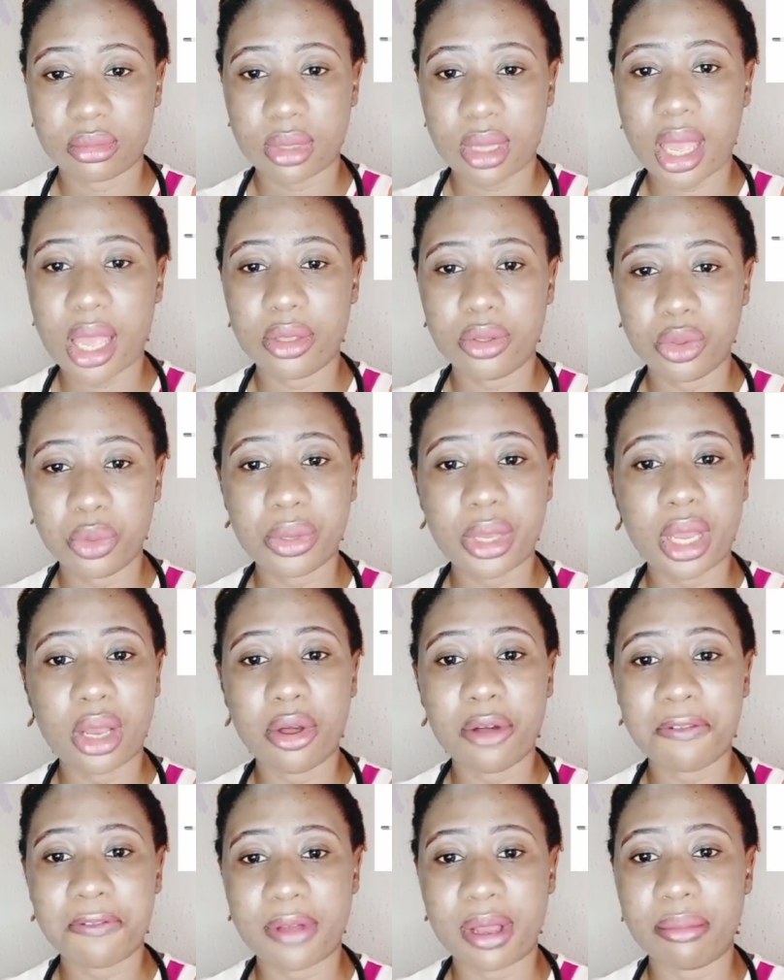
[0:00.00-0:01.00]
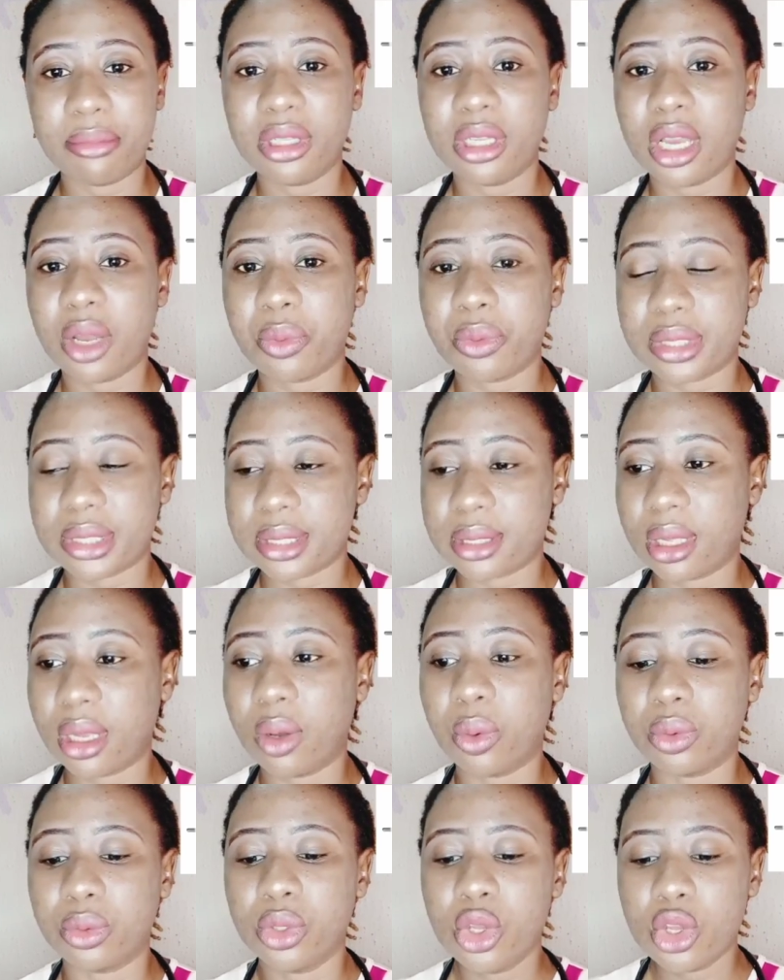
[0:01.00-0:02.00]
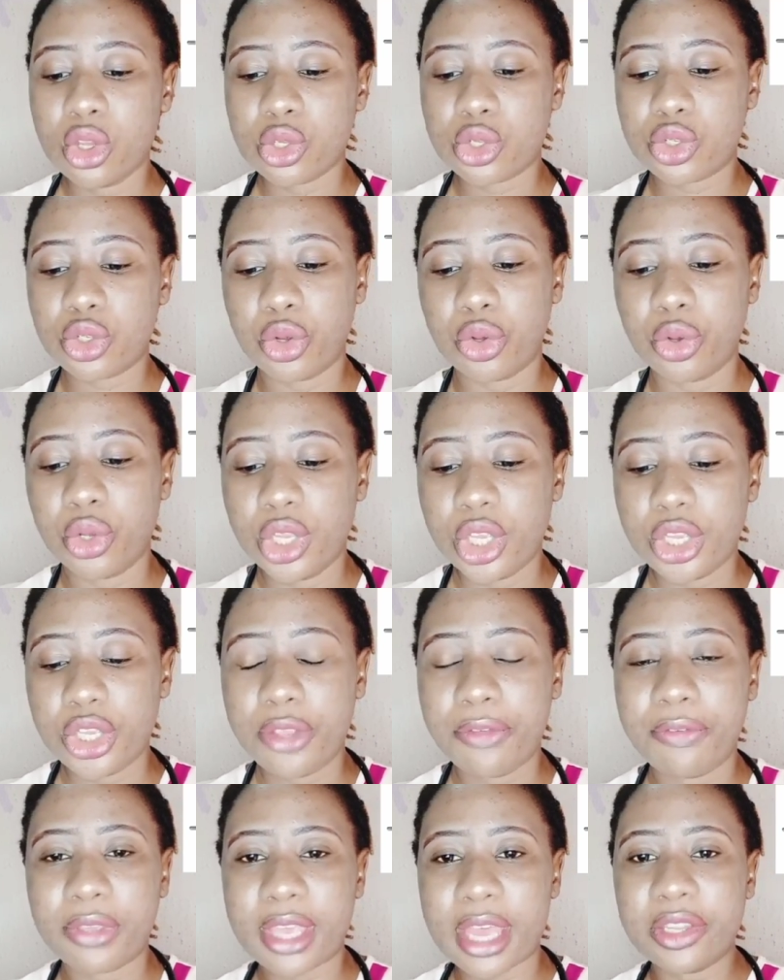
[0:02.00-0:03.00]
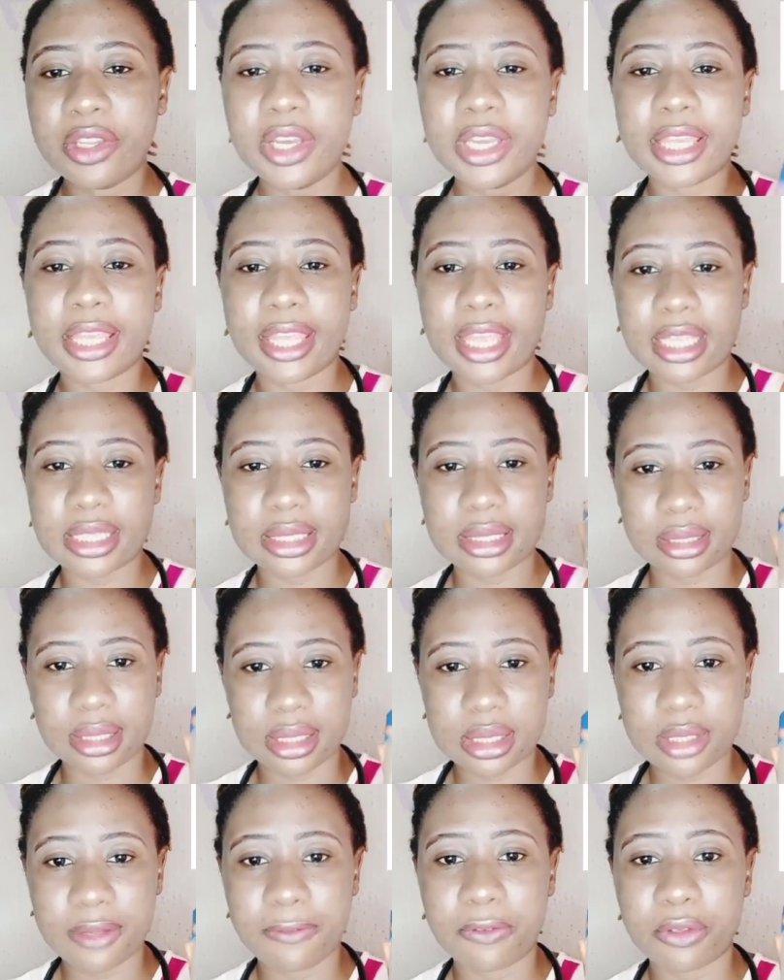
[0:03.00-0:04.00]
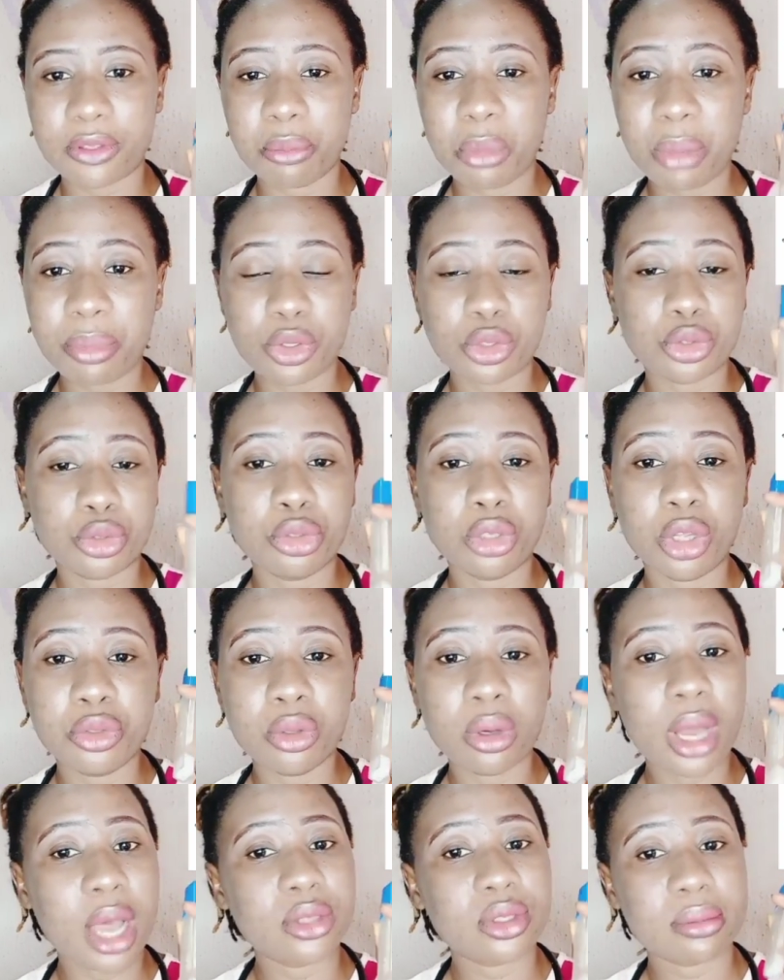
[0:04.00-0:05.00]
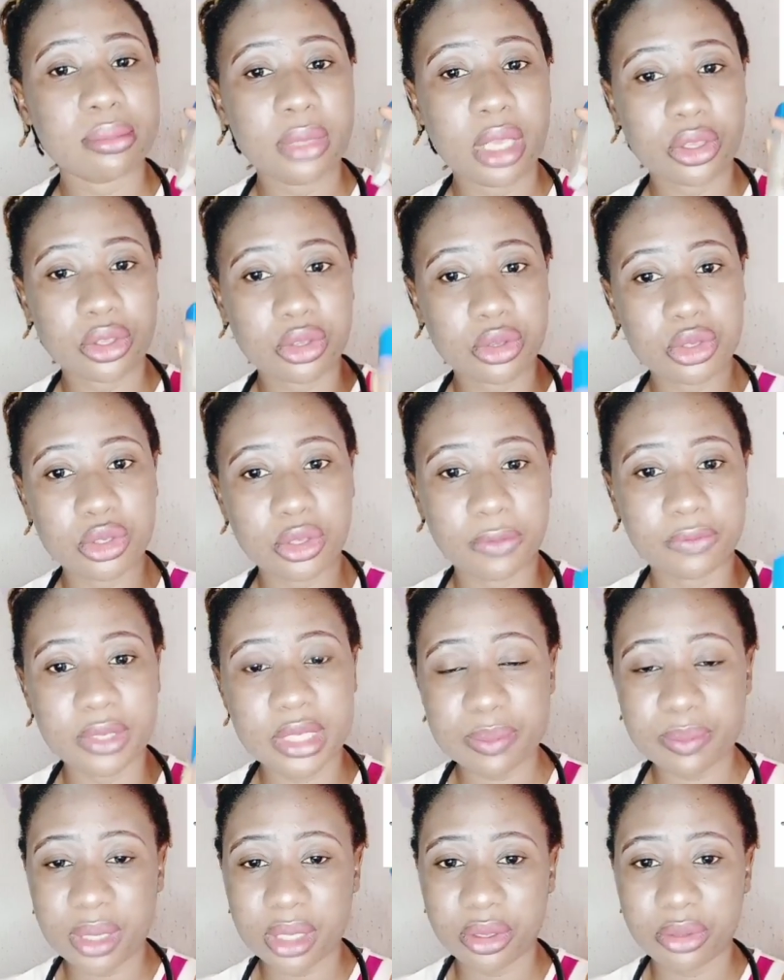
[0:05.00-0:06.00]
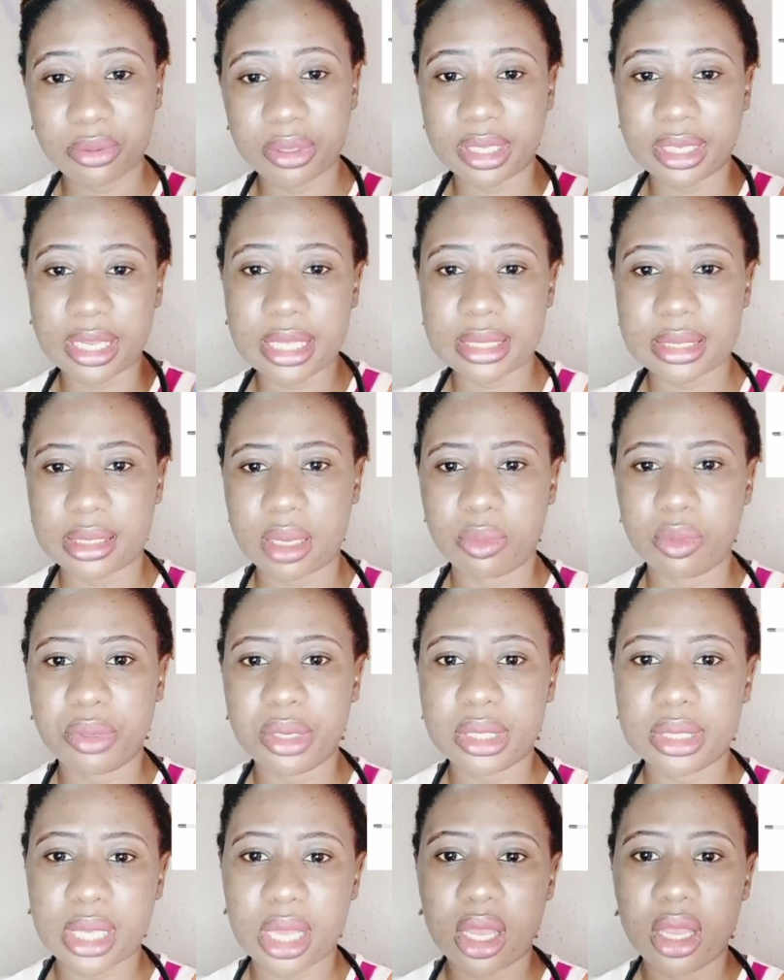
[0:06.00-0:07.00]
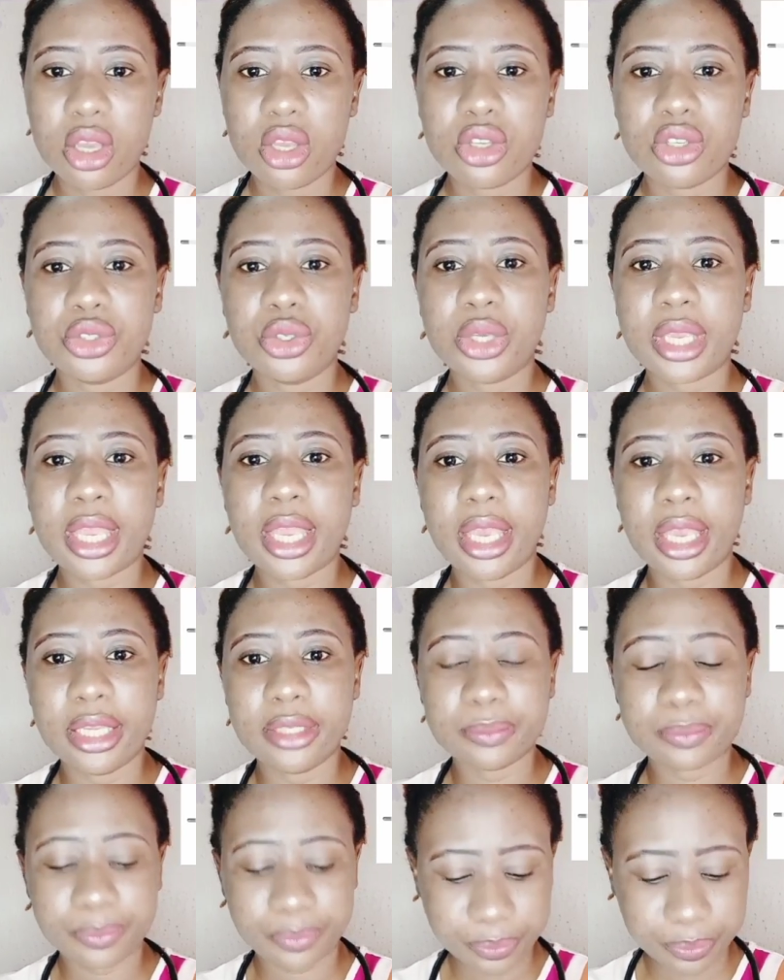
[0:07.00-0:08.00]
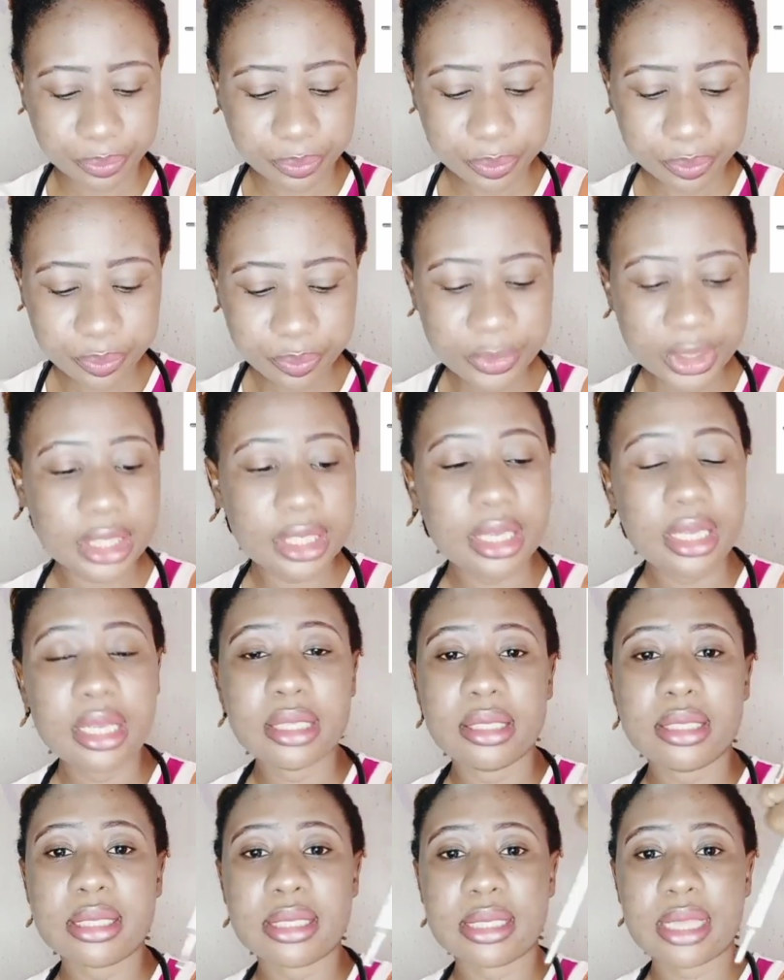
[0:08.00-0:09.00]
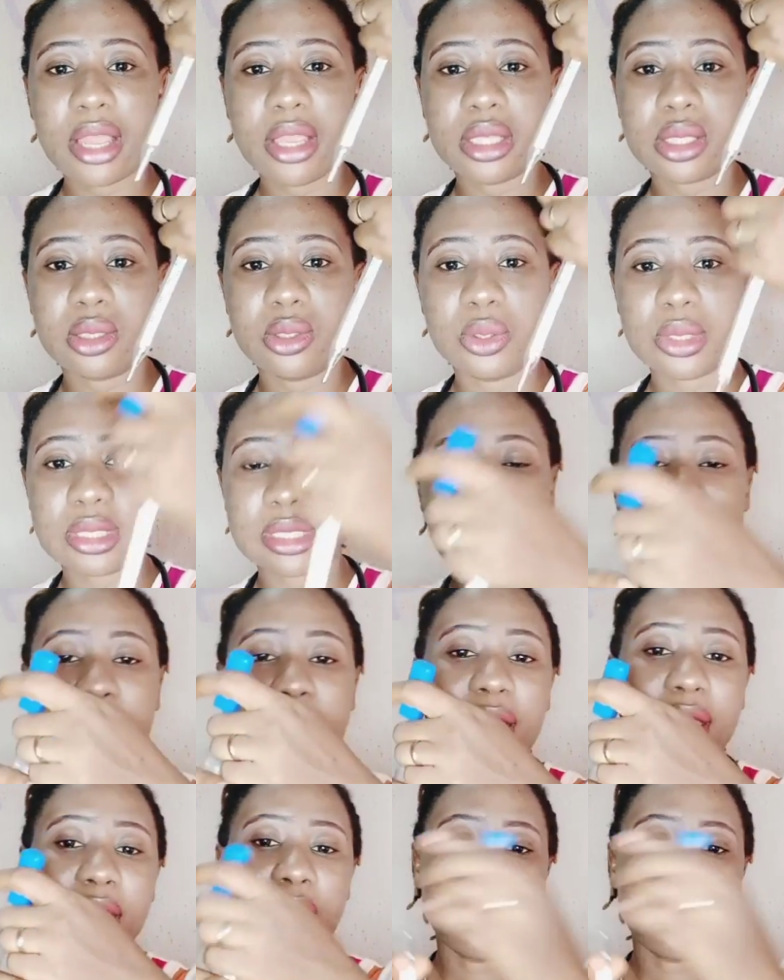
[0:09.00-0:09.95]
I know we are all familiar with that one. So if you cannot get this, maybe you do not know how to make use of this mercury in glass thermometer, this is how it looks like.